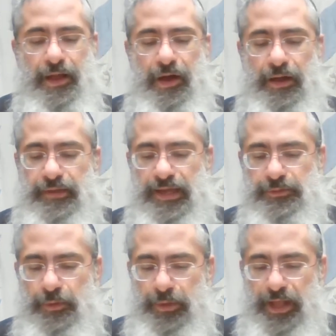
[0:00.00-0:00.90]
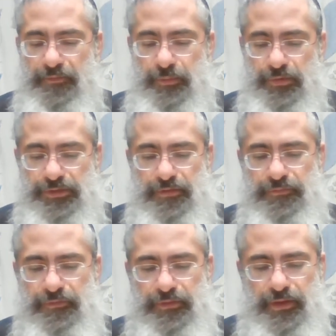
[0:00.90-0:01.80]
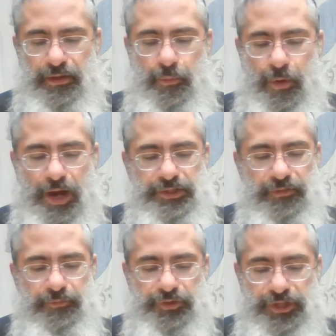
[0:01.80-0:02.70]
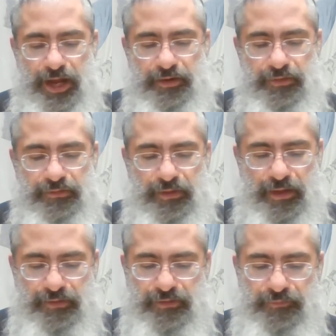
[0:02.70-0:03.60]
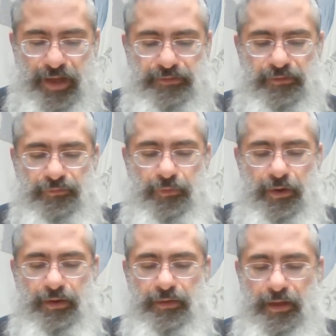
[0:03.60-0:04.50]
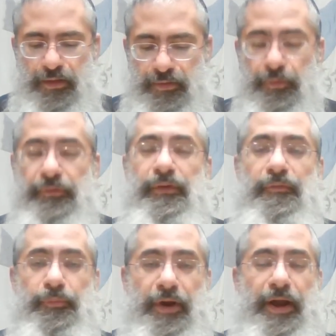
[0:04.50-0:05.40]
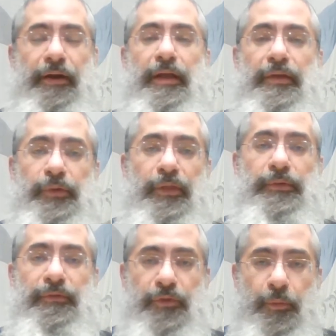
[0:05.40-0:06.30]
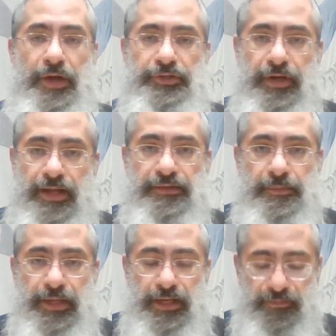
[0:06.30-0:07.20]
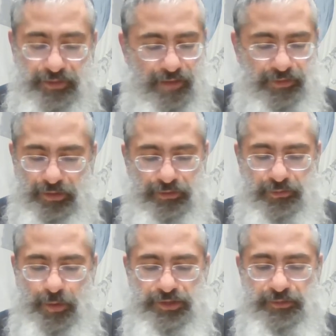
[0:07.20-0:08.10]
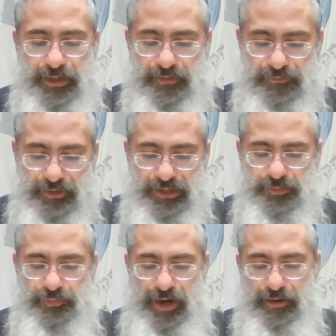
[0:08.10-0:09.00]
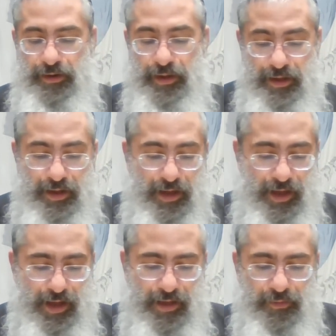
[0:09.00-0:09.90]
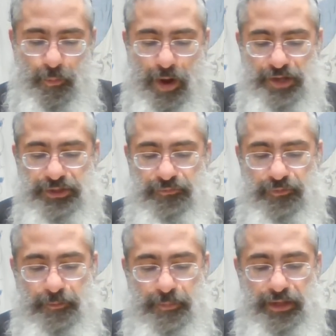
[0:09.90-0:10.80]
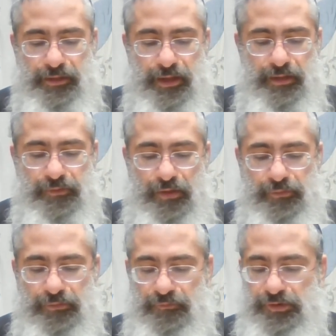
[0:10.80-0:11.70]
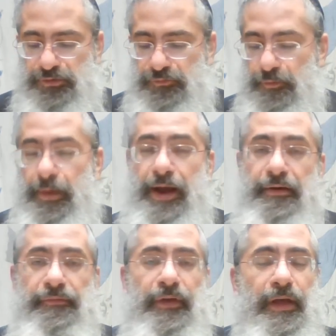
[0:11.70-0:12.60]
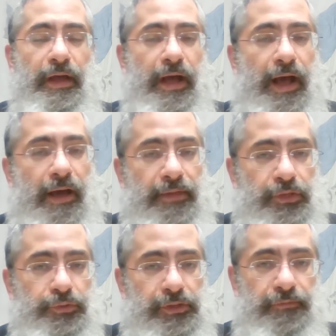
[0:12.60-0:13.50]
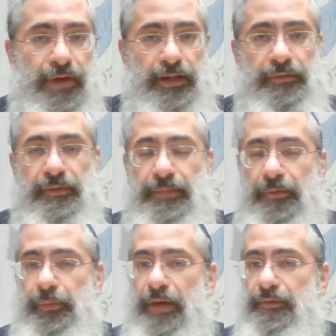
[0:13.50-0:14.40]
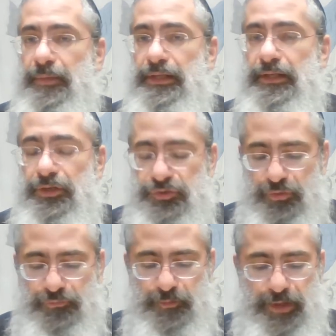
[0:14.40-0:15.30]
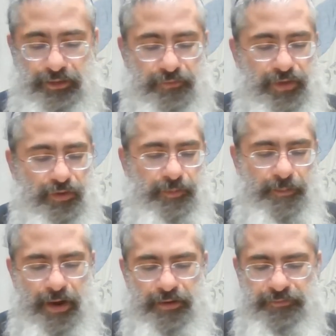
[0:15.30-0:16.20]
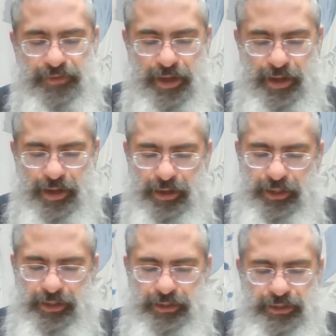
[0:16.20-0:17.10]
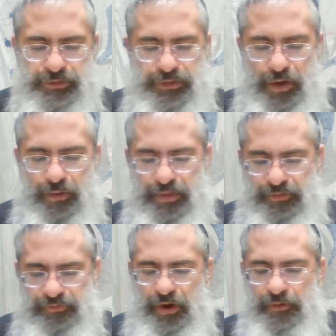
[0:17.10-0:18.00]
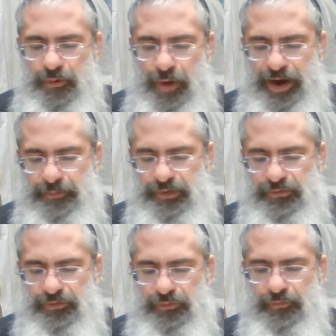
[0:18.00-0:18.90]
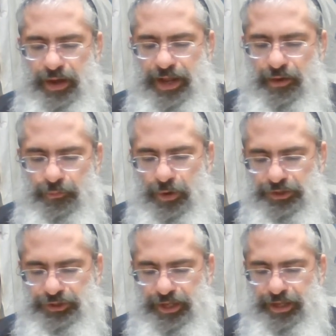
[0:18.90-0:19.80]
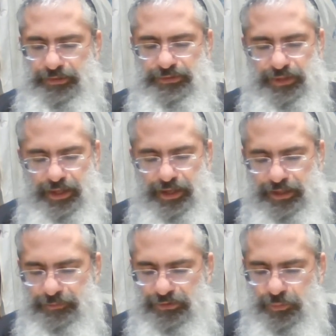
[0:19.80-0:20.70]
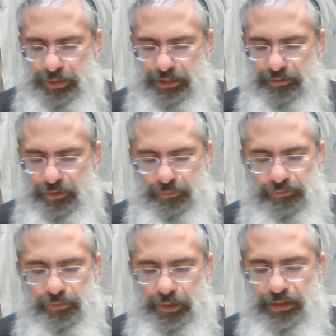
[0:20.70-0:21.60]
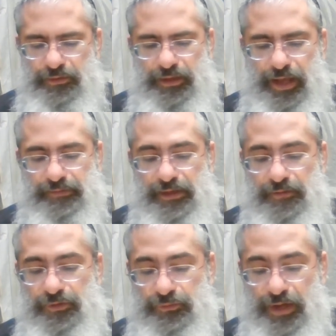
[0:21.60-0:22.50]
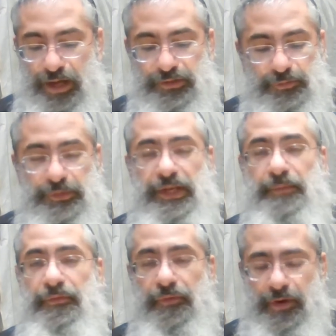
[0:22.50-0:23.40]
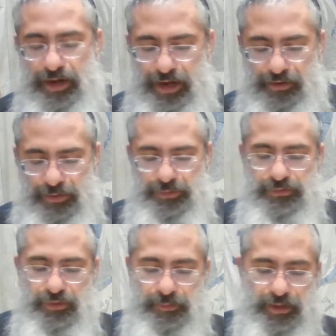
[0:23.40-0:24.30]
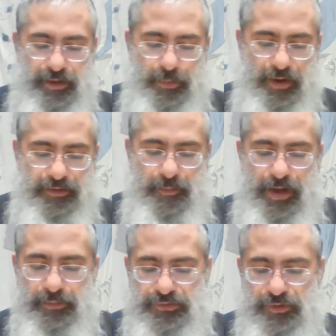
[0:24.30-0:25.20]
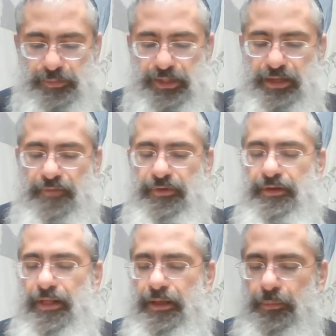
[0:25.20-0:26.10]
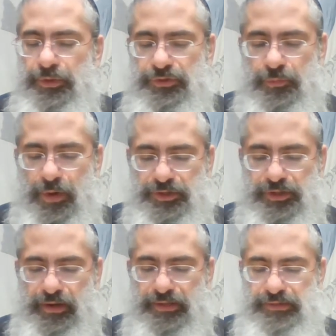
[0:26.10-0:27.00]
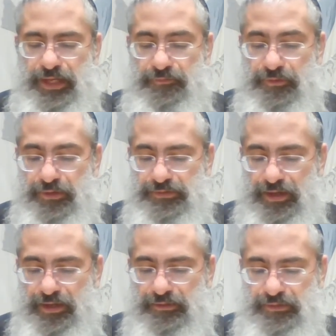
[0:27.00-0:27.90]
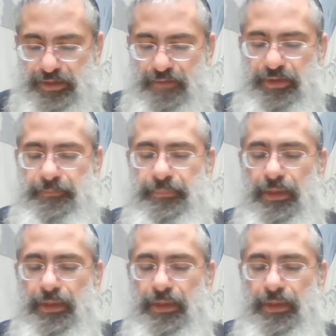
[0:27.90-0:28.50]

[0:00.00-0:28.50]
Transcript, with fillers: On days when we daven Musaf, the washing for Shacharis uh, suffices for uh, the Musaf prayer. So, in other words, if you washed your hands at the beginning of davening, you don't need to wash them again for each prayer. Uh, the washing for mincha is also sufficient for ma'ariv uh, that usually follows. Sometimes we have a minyan and shul for mincha followed by ma'ariv. So there's no requirement to run out and wash your hands uh, in between those two. In either case, if you touched, as we said before, an area which is normal, uh, part of your body which is normally covered, we should wash our hands again for the second davening.